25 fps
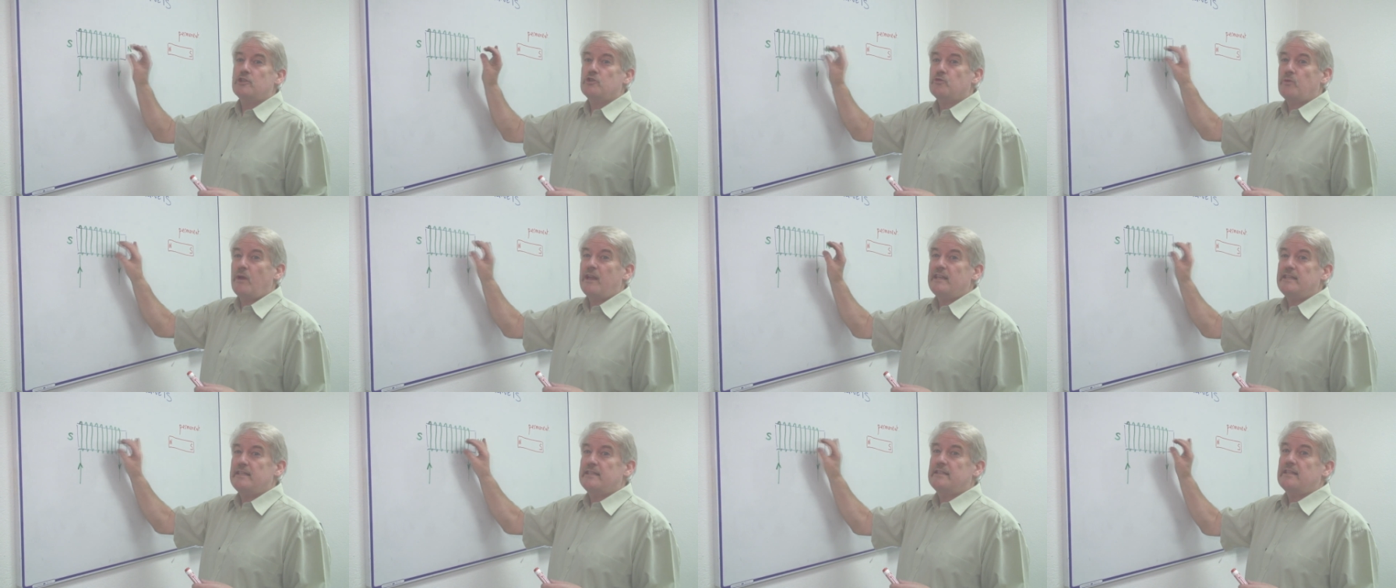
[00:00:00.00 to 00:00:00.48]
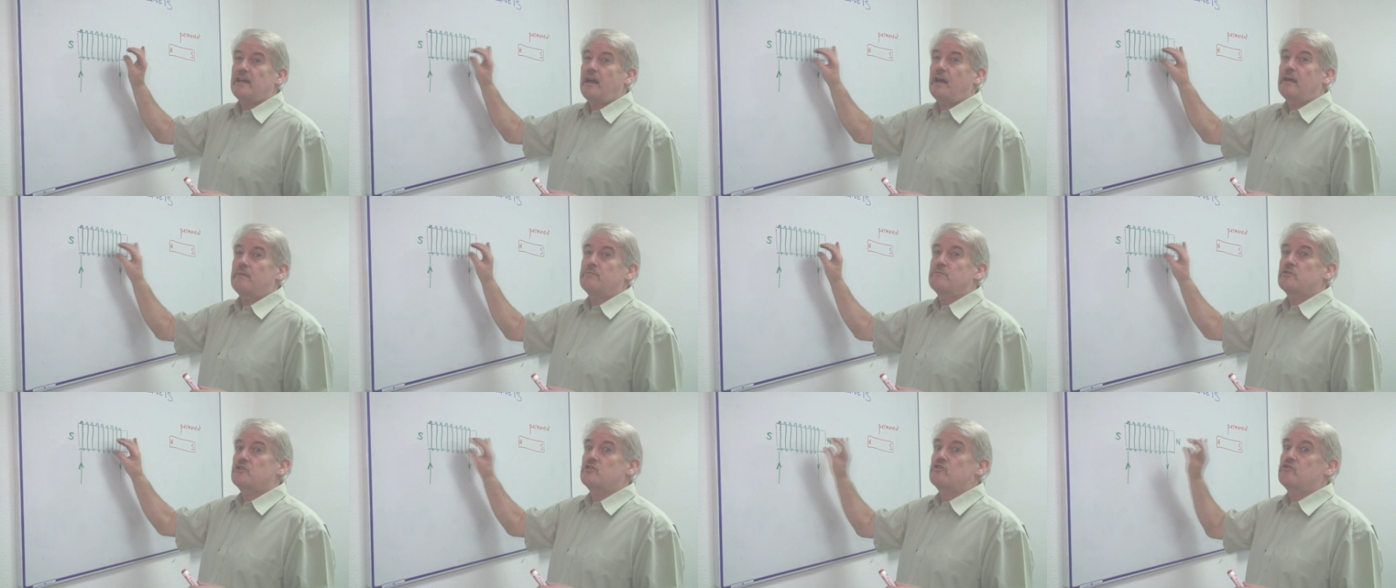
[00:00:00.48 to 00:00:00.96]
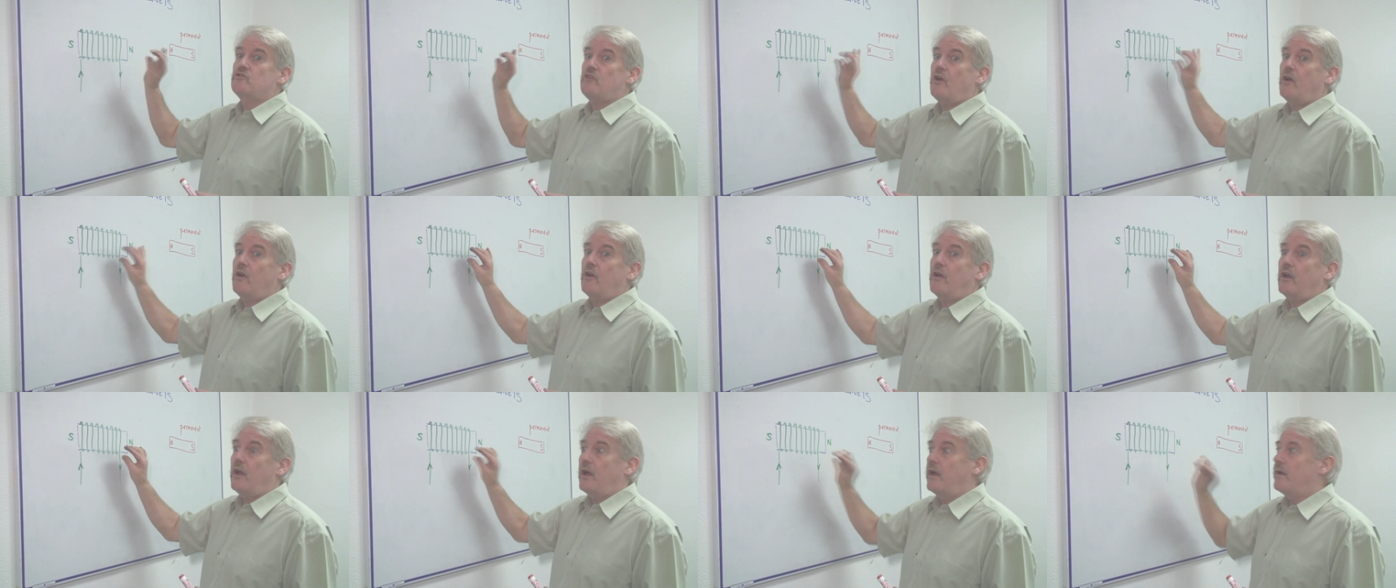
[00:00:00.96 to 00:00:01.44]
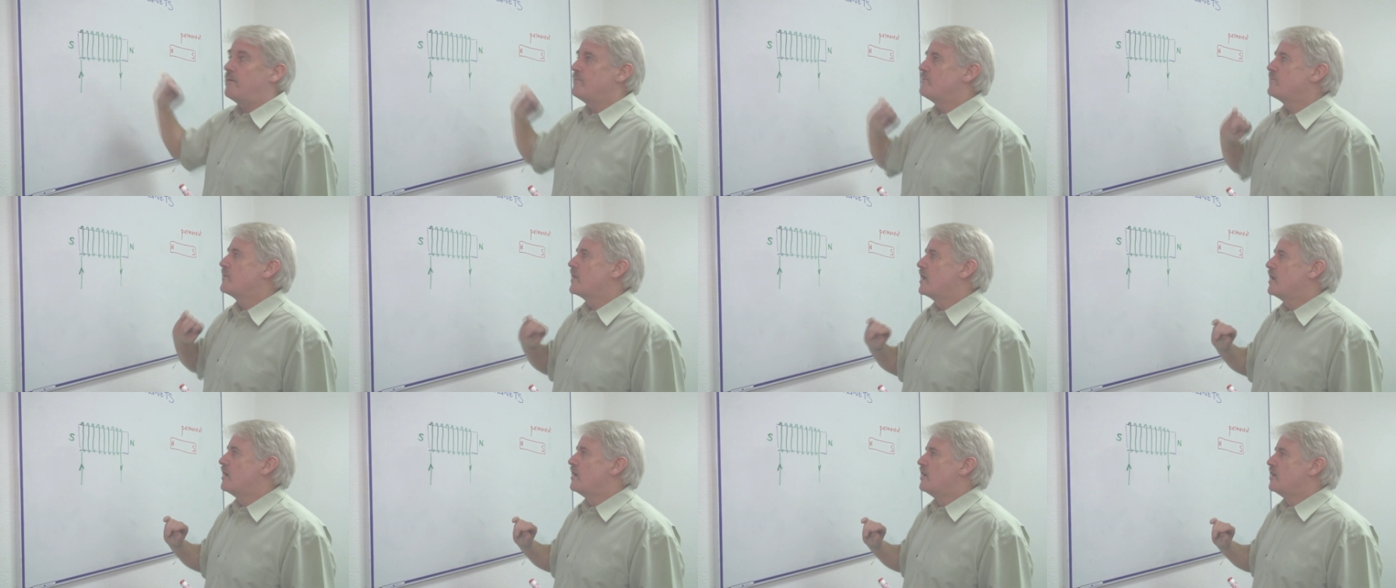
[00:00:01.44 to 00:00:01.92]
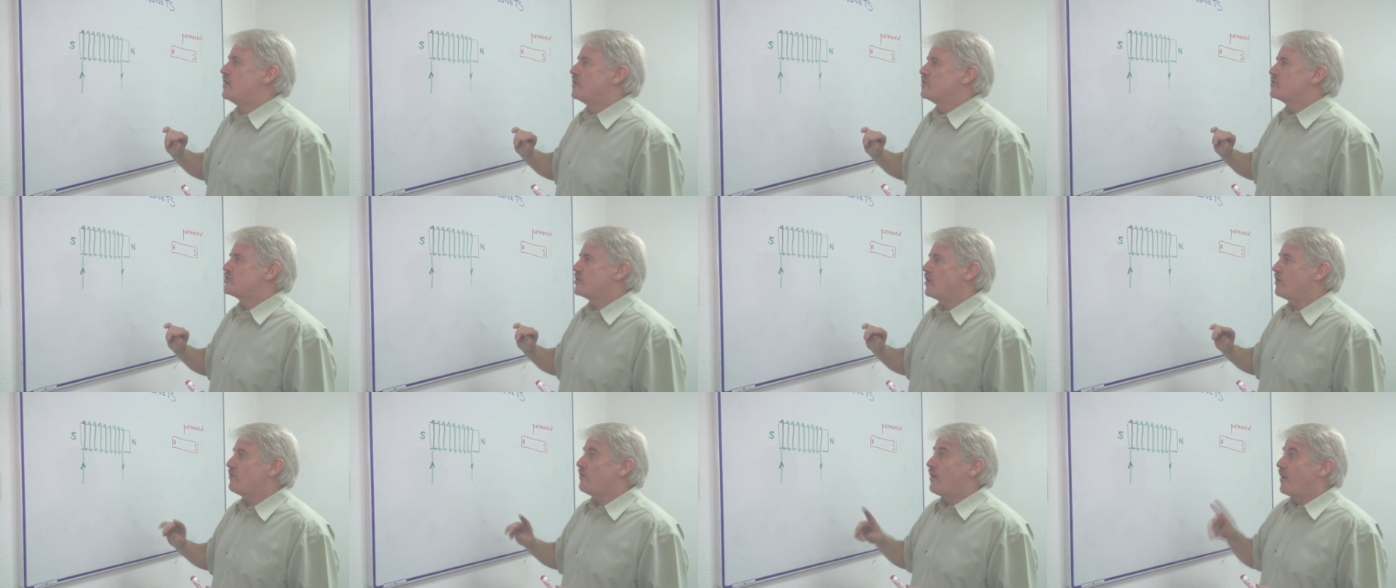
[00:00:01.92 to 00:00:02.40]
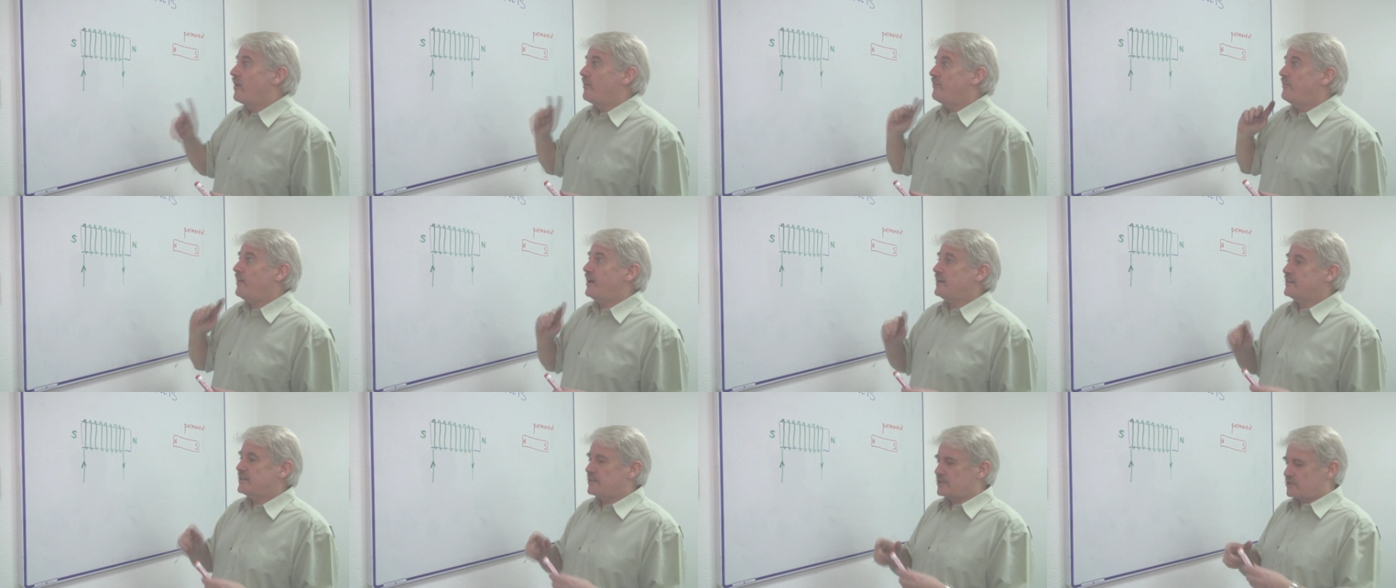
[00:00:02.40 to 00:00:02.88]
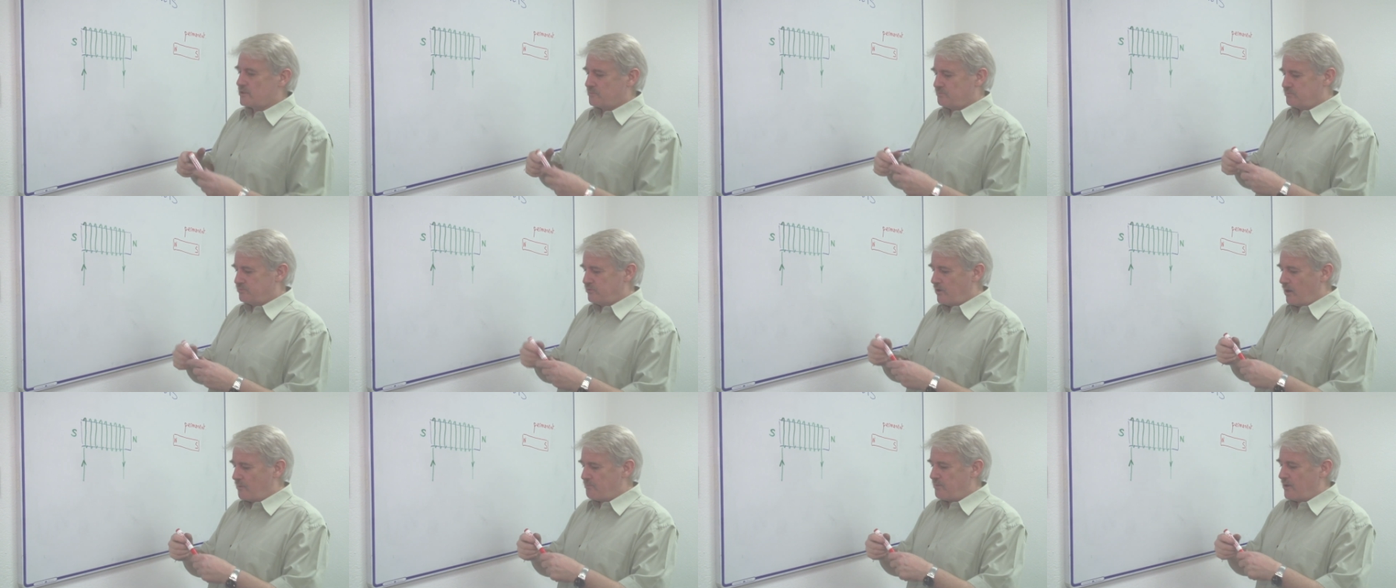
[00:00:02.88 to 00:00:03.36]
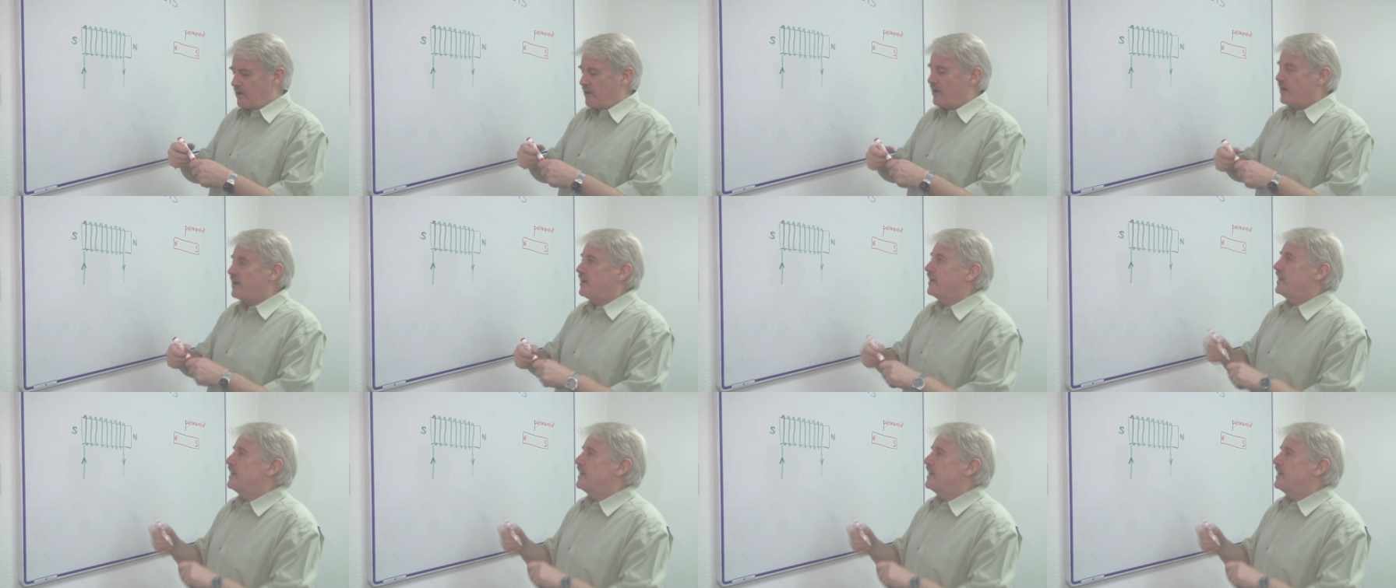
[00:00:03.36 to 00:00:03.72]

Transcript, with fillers: twenty times stronger. So that is a proper